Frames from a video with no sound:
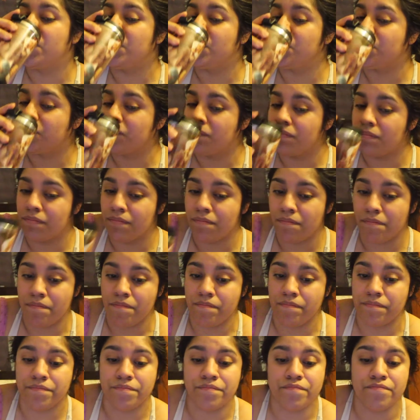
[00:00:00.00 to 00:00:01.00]

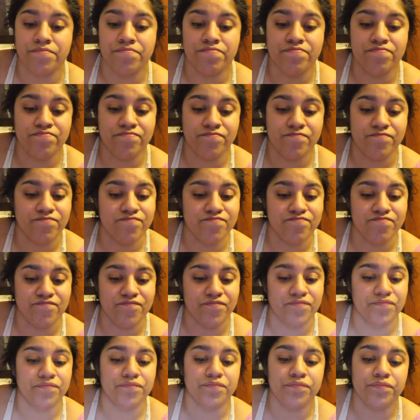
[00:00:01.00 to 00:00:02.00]

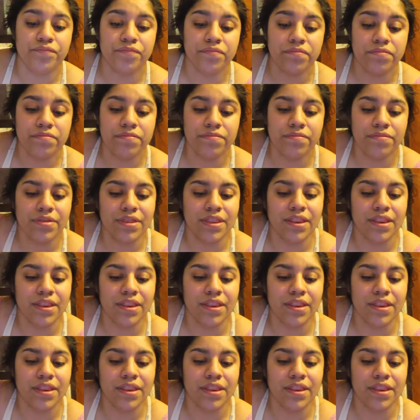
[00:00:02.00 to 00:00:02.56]
(silence)